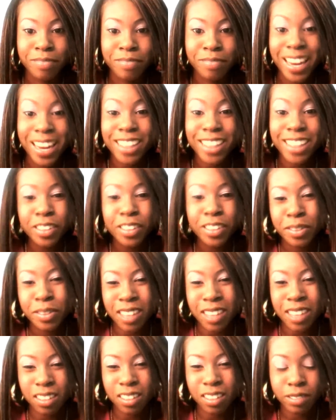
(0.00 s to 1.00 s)
and I don't use
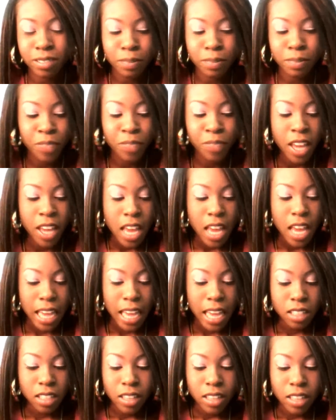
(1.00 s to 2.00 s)
all of them.
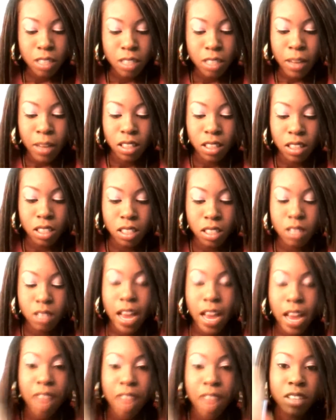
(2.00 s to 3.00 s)
And so I just bought these two.
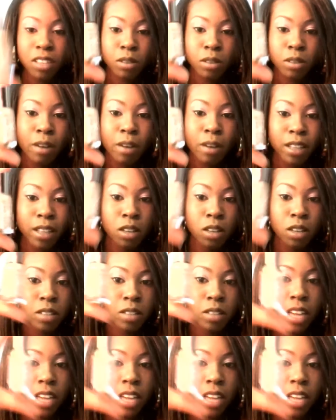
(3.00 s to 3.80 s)
I have this one on my toes,